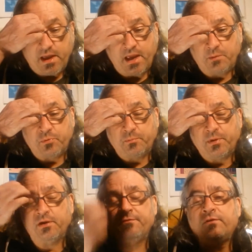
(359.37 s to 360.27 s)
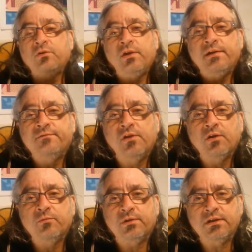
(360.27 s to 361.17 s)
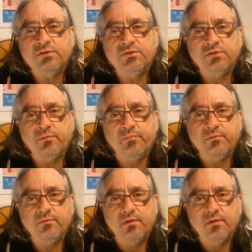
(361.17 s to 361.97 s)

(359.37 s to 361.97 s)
and prepare for a lifelong relationship